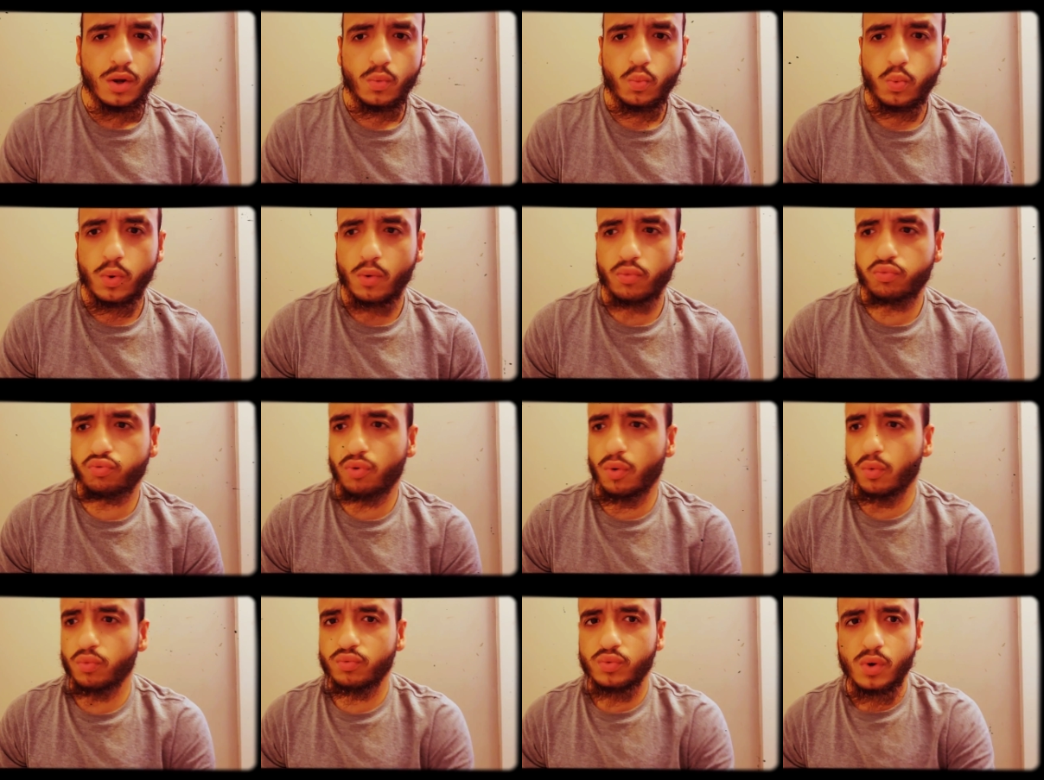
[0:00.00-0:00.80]
we're,
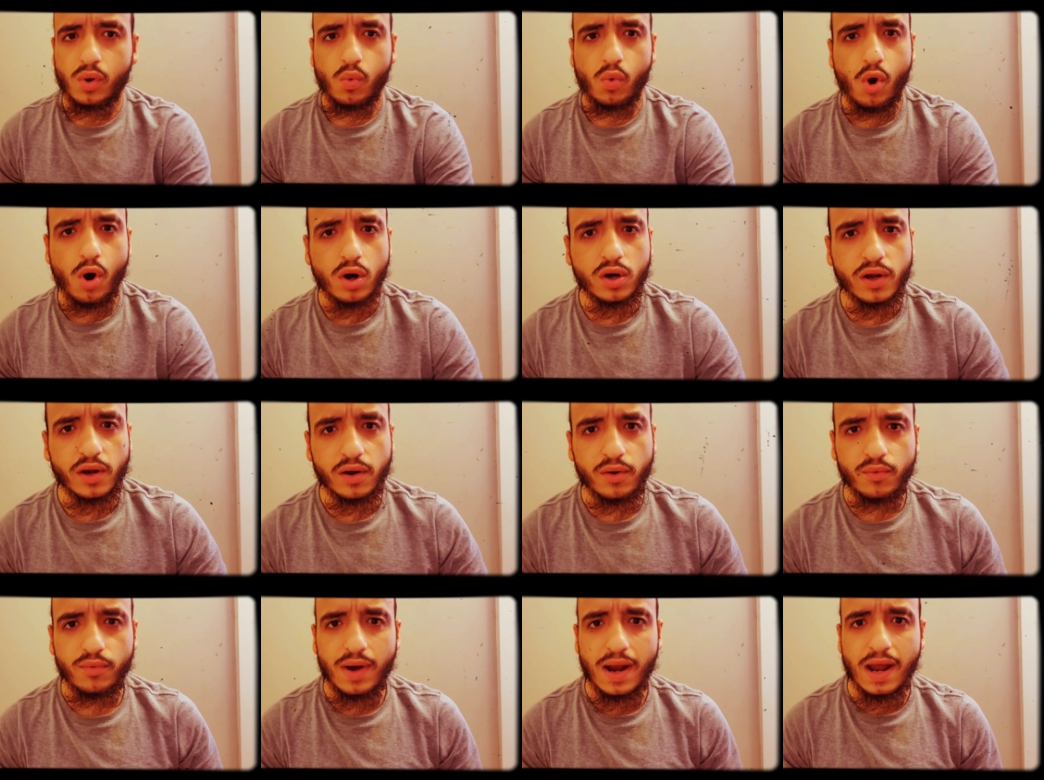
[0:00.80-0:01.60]
we're walking
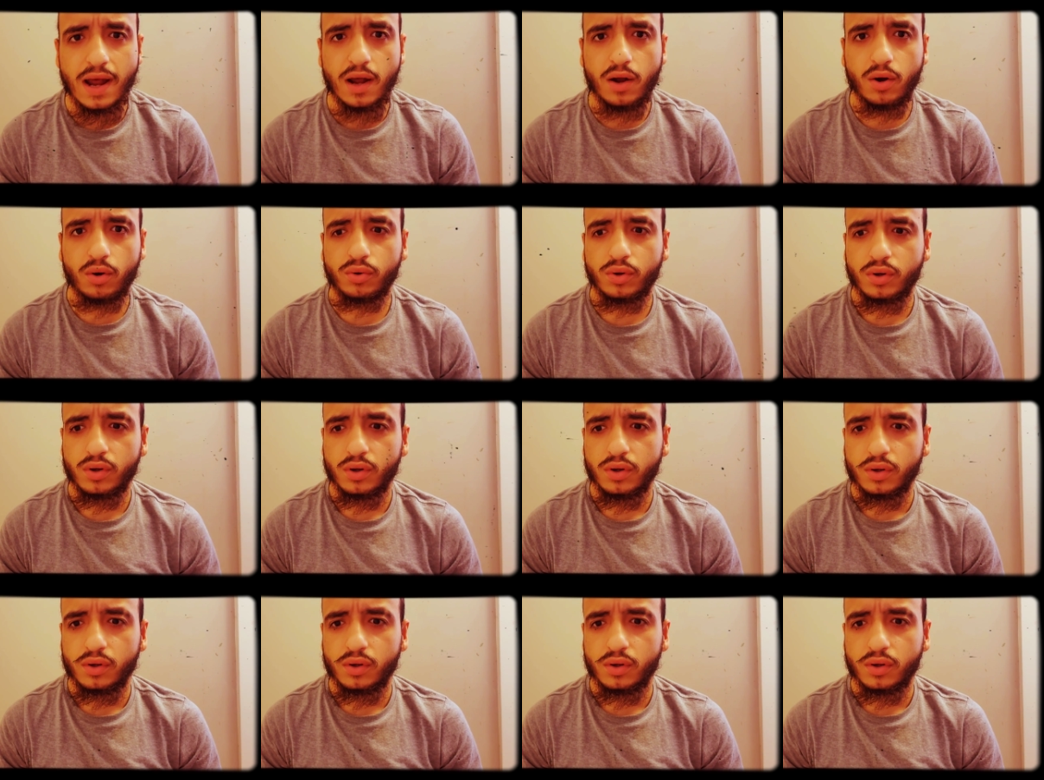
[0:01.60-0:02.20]
around,